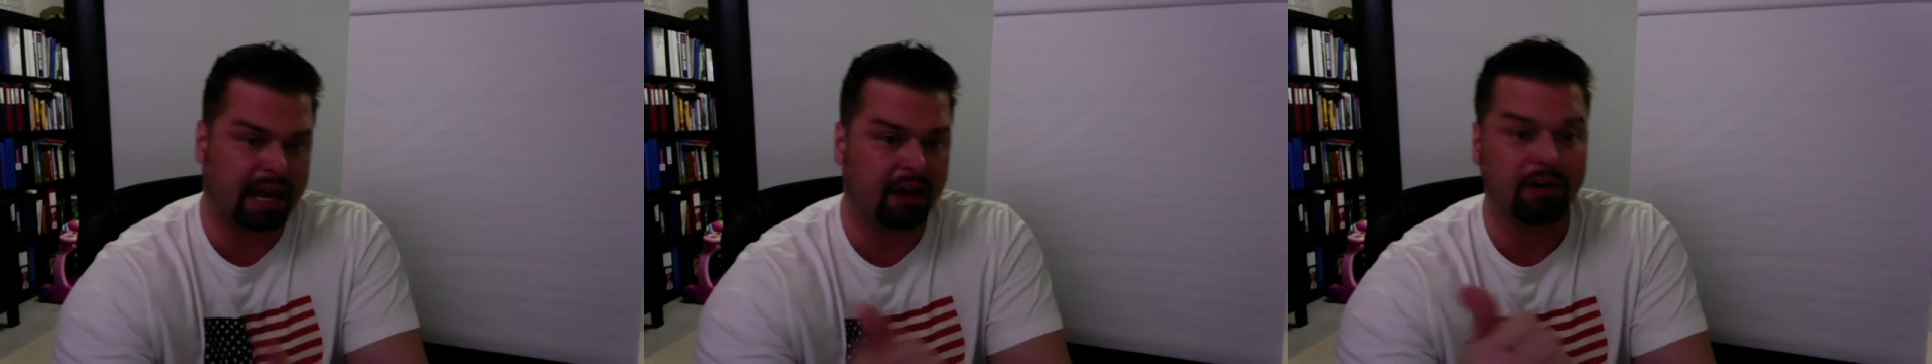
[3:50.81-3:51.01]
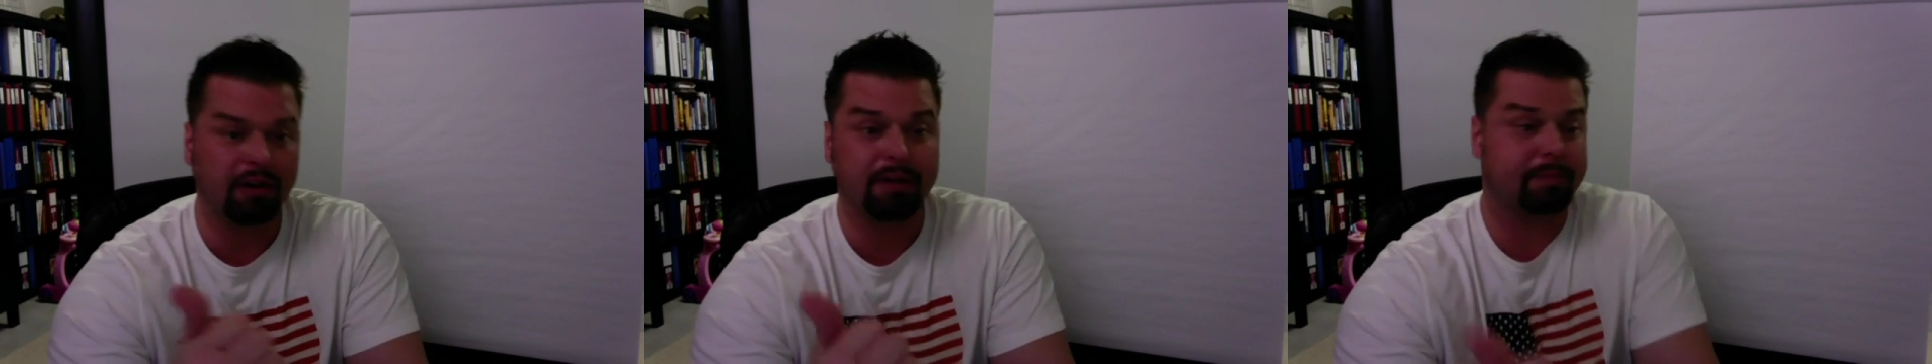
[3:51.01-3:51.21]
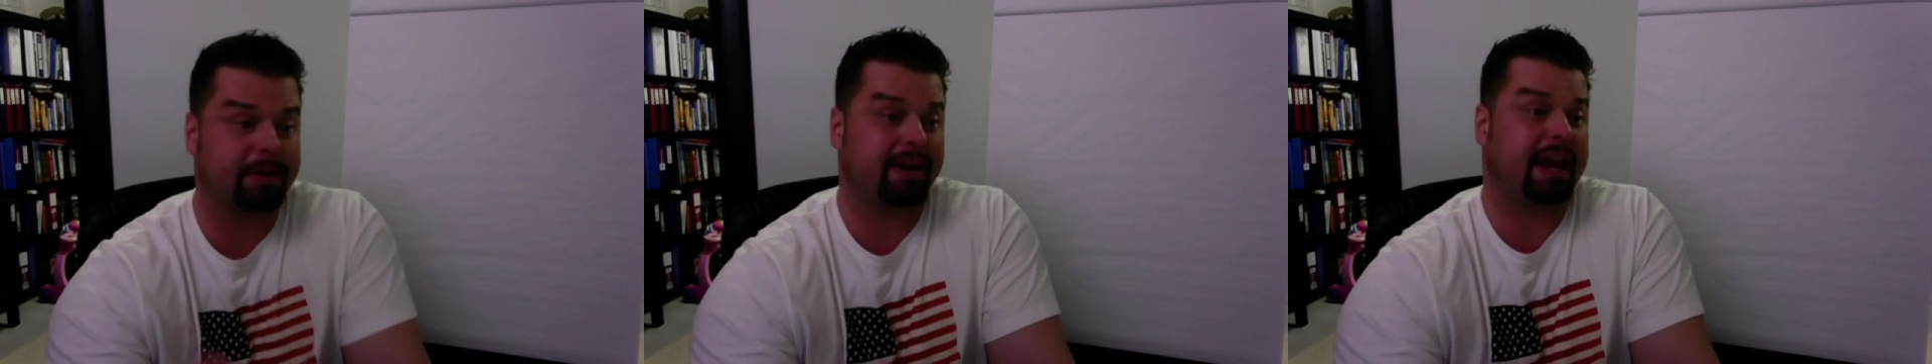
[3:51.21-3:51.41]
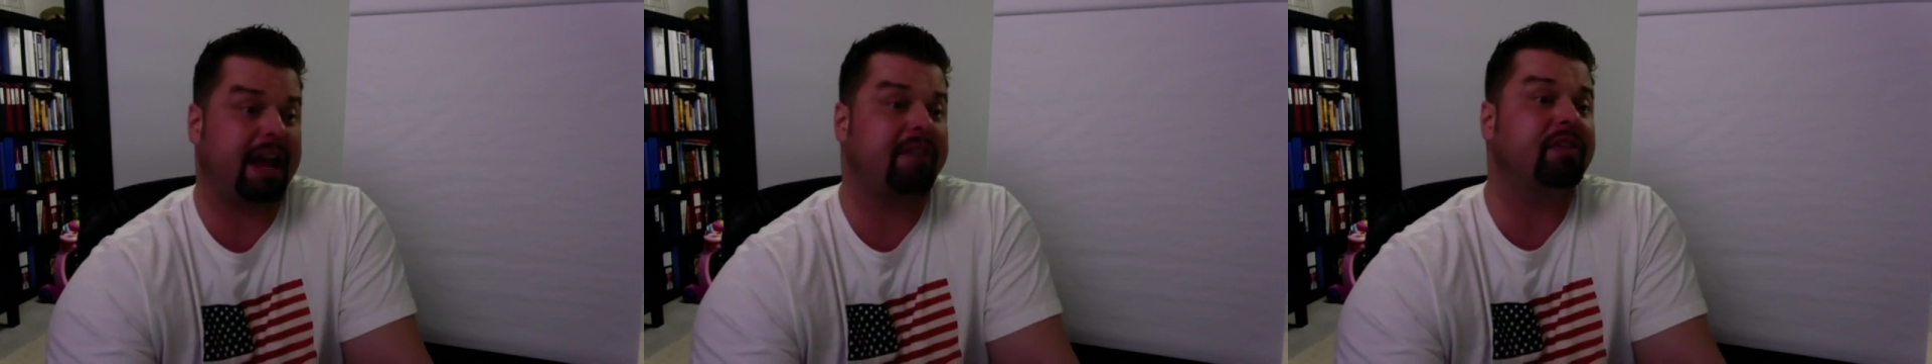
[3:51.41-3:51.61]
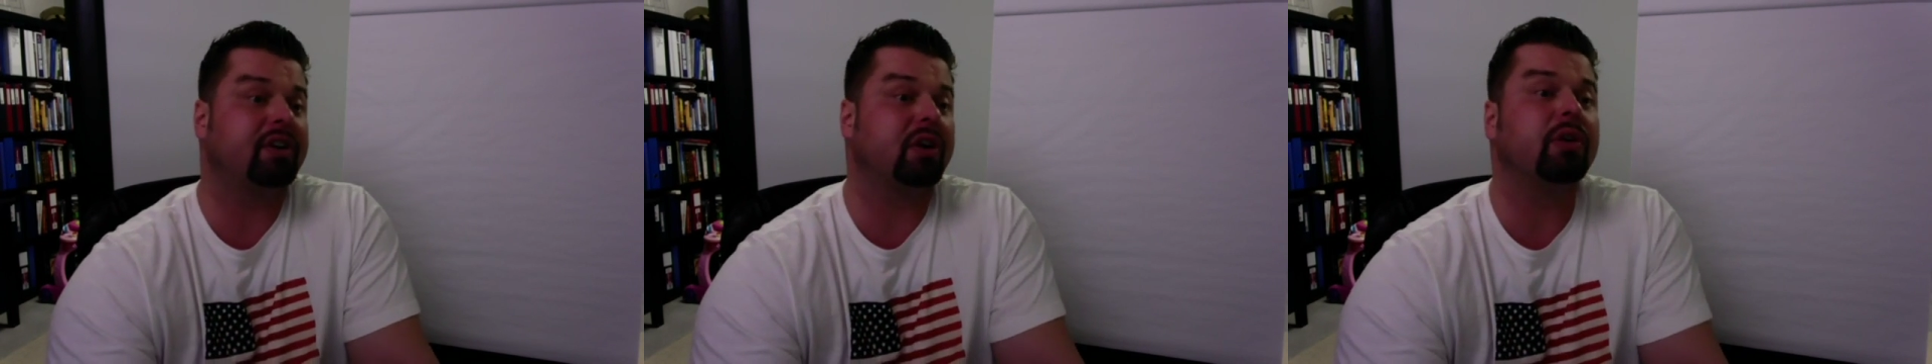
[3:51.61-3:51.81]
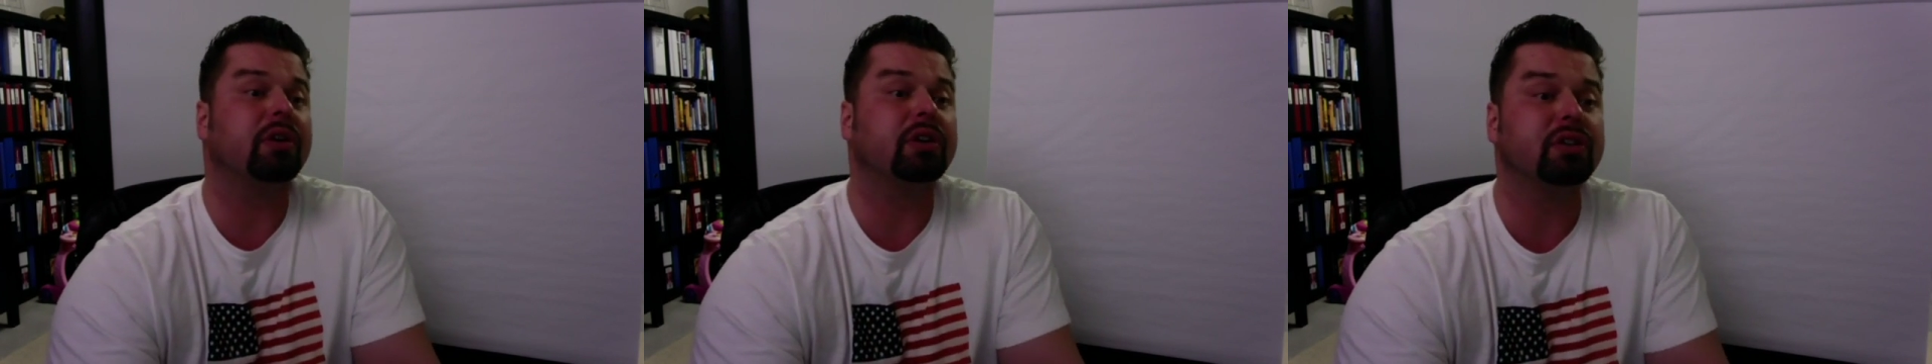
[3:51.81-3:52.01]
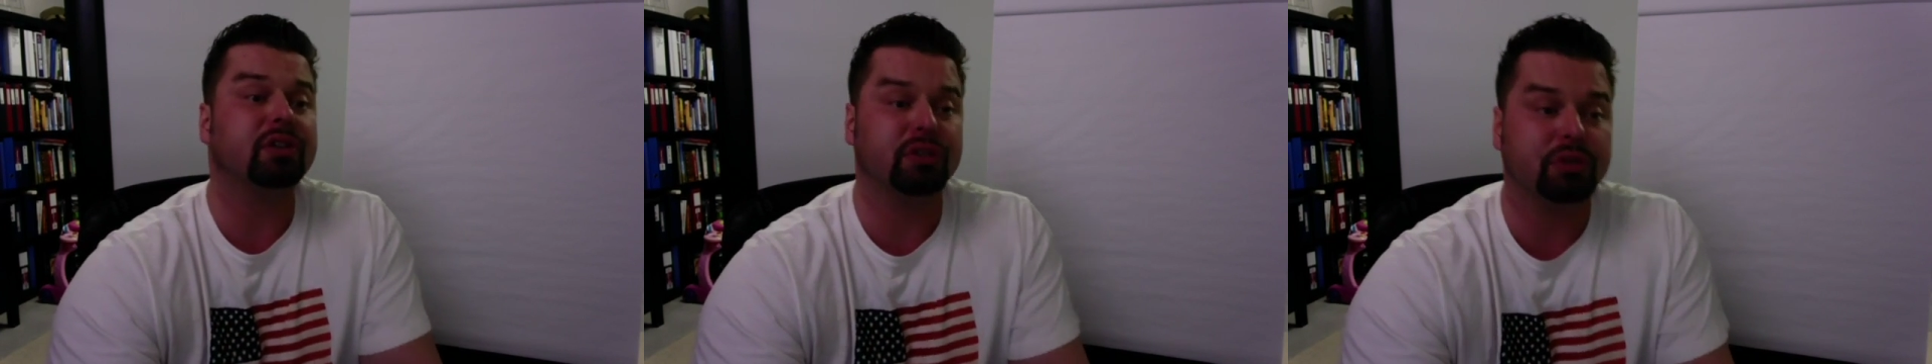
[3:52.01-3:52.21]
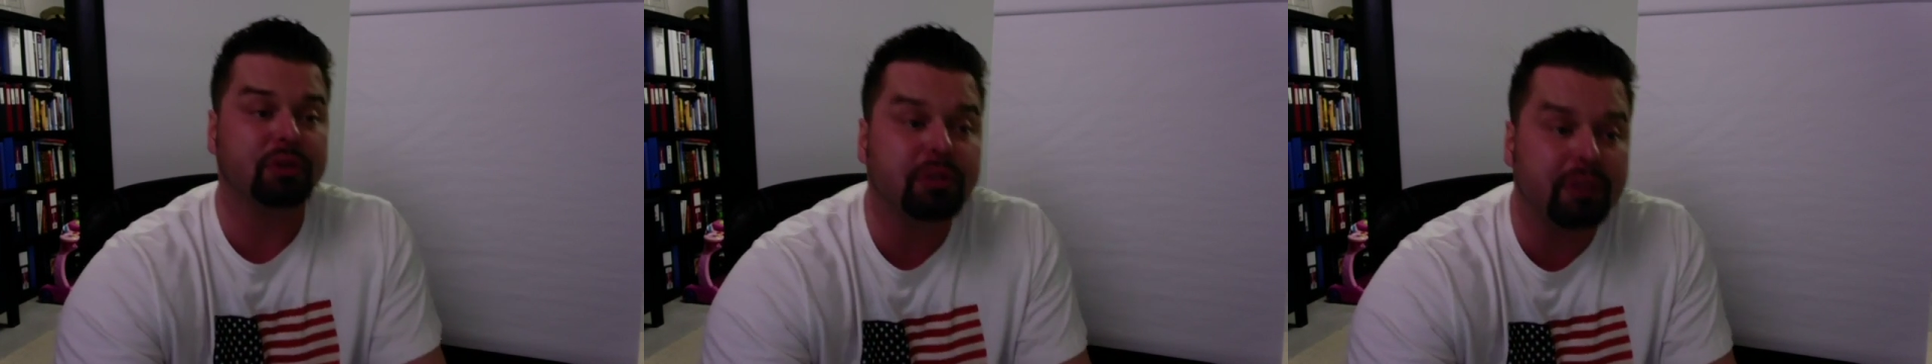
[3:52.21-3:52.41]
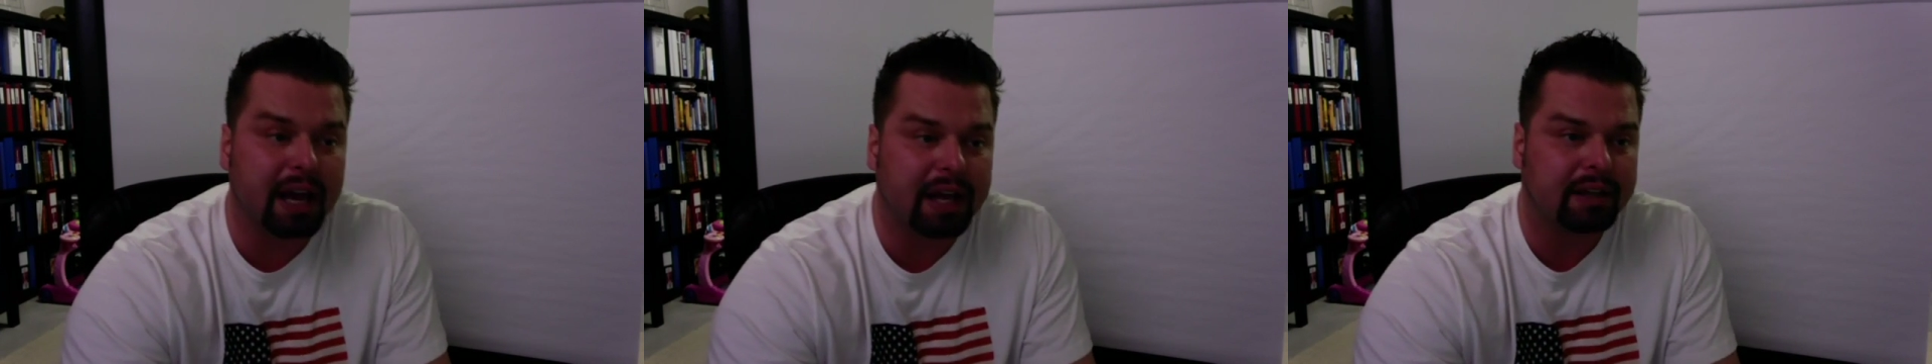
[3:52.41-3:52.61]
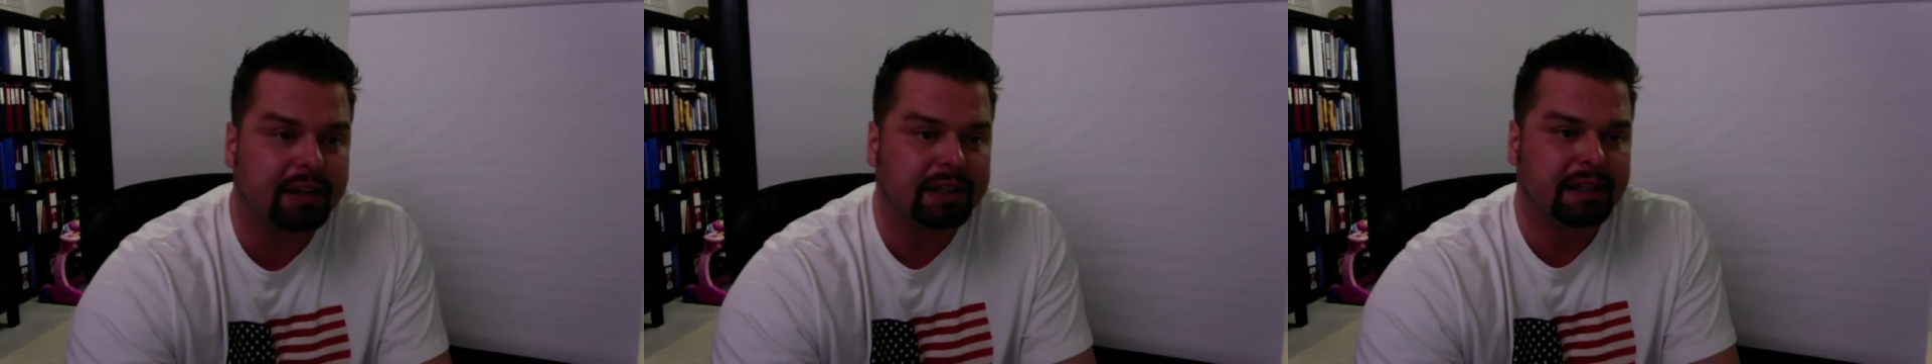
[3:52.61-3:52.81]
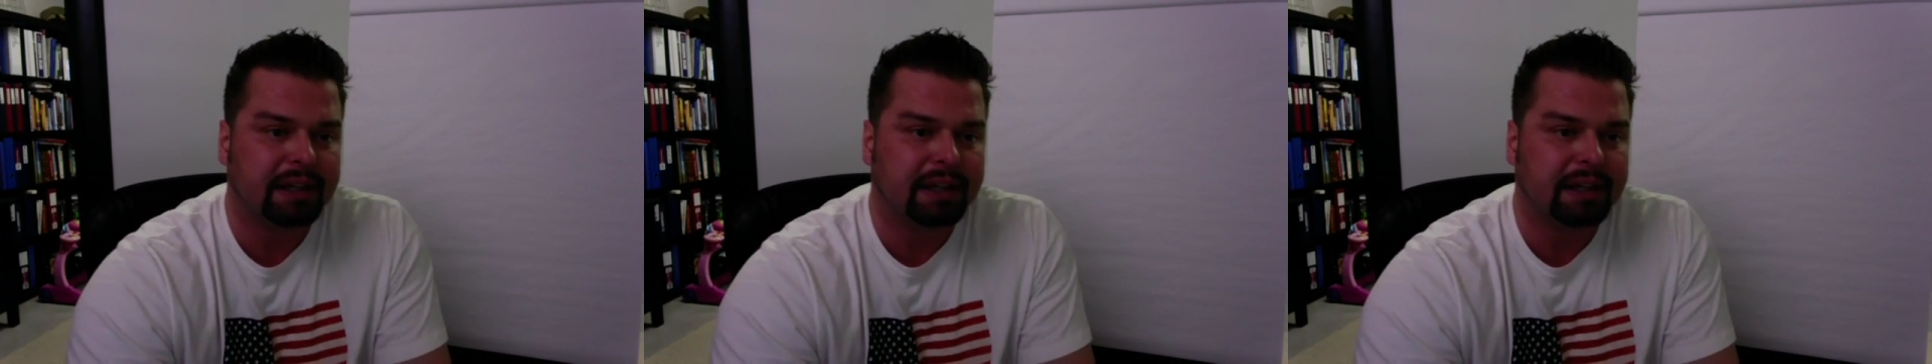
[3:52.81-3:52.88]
How am I ever going to do that?